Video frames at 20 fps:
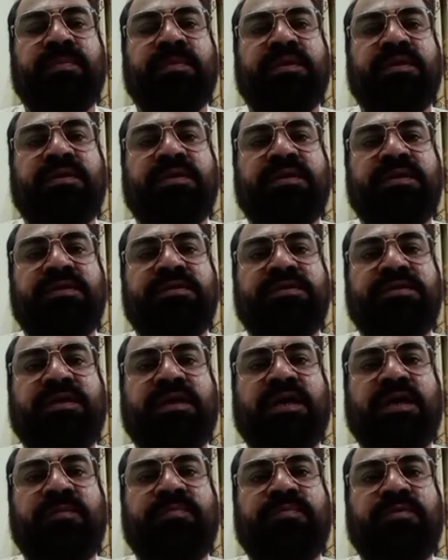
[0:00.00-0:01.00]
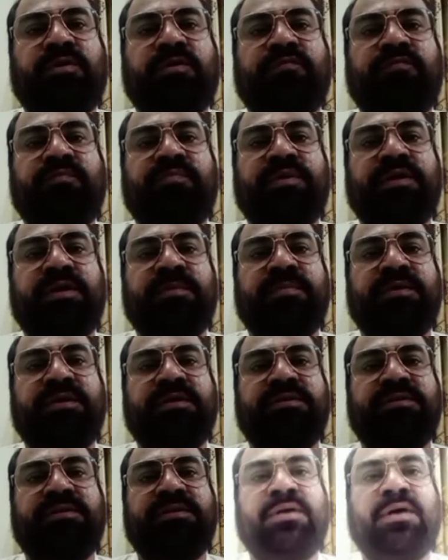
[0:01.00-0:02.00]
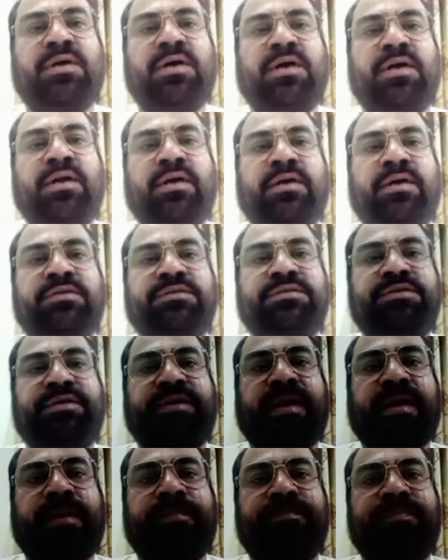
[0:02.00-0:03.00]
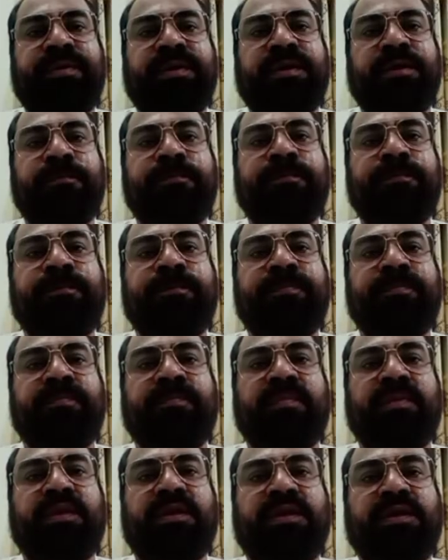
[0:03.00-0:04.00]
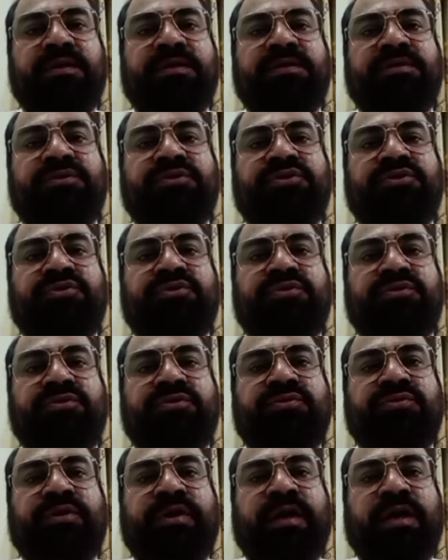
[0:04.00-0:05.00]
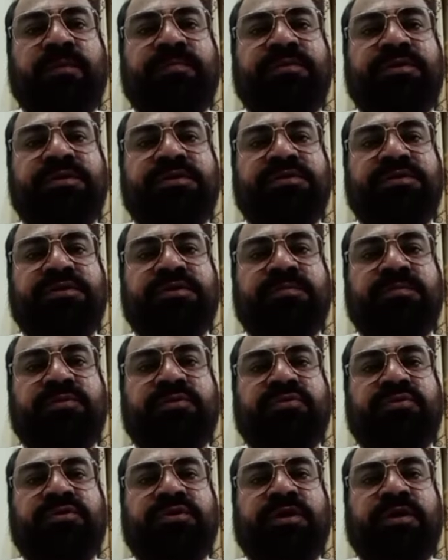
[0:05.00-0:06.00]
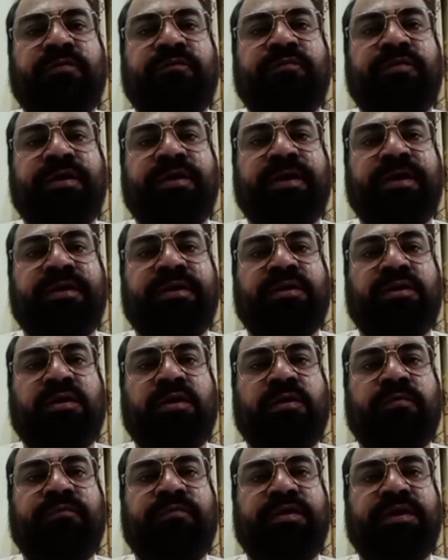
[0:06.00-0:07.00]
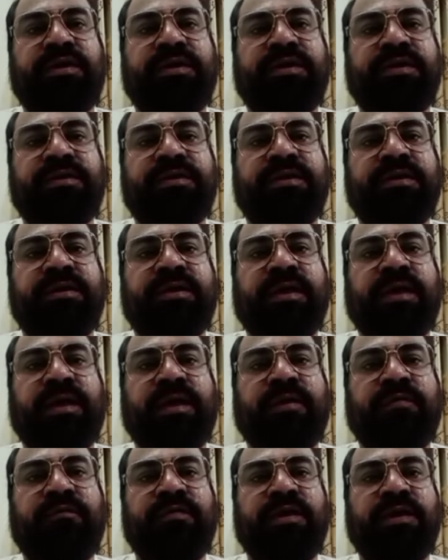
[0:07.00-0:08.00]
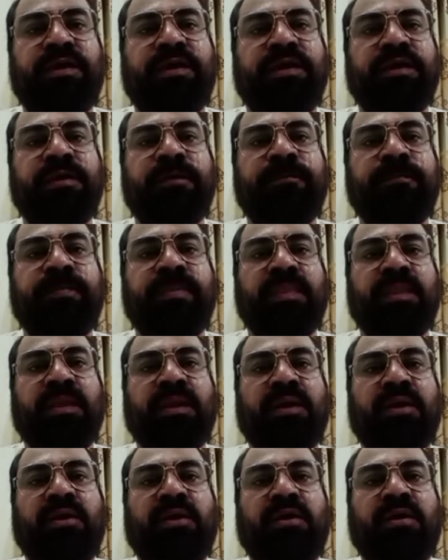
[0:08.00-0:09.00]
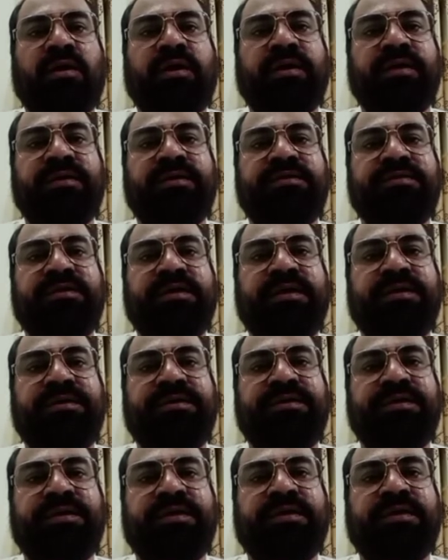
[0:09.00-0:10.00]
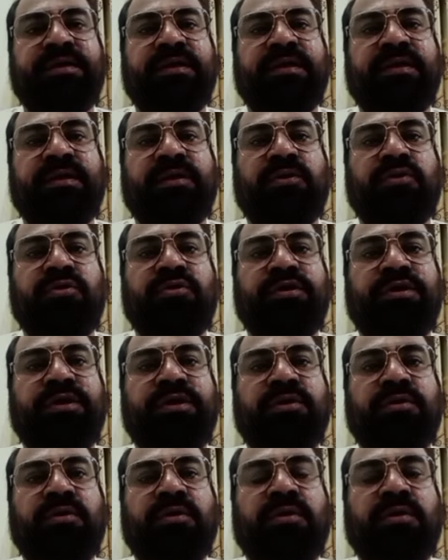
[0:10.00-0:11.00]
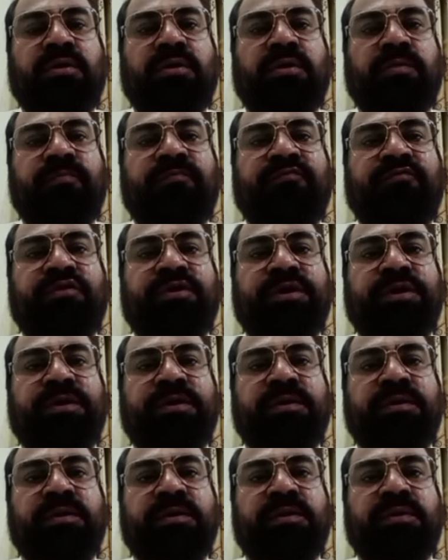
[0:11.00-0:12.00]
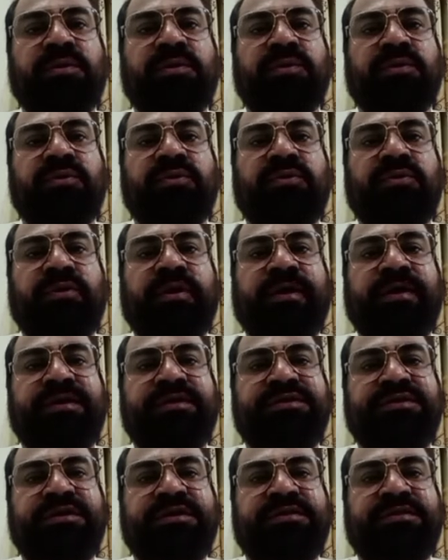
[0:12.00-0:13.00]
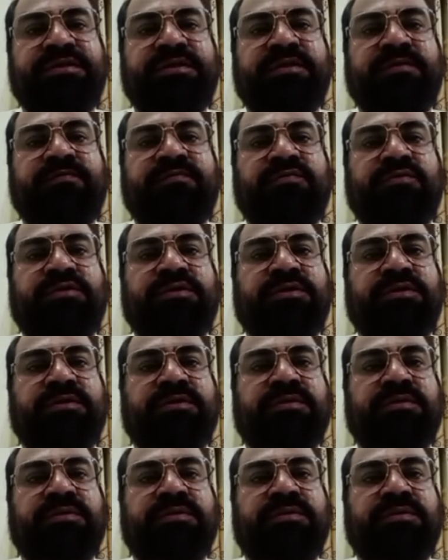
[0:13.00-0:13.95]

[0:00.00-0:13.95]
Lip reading: This type of beam is called a strap beam. It is used to help distribute the weight of either heavily or eccentrically loaded column footing to adjacent footing.